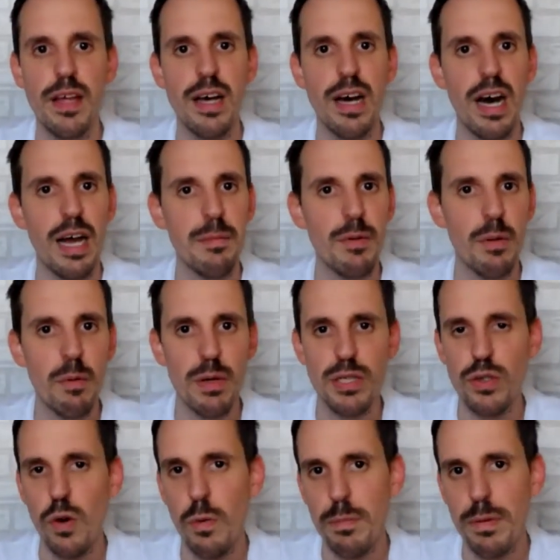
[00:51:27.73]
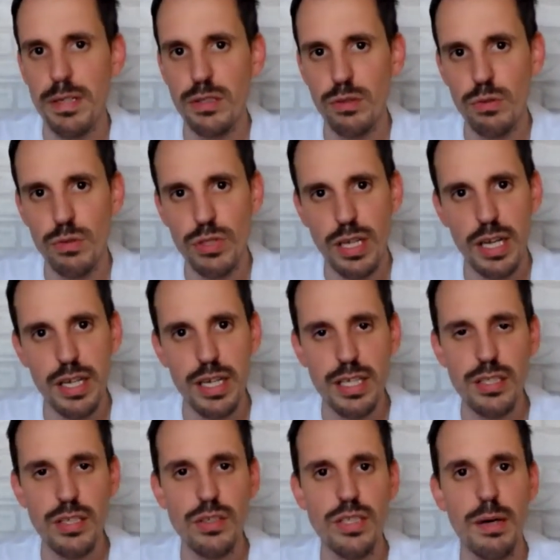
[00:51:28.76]
I'm always open to
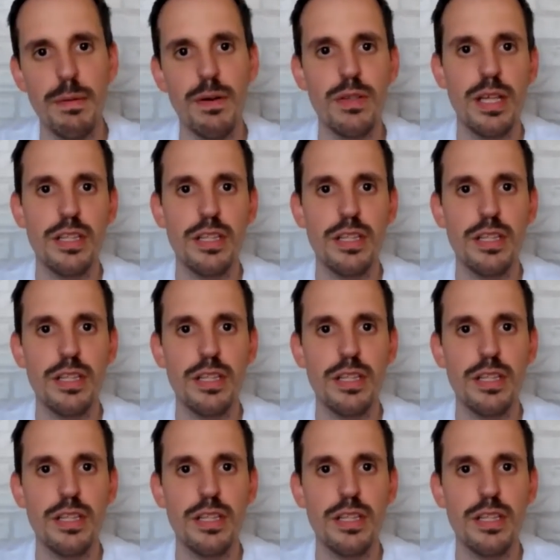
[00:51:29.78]
suggestions about the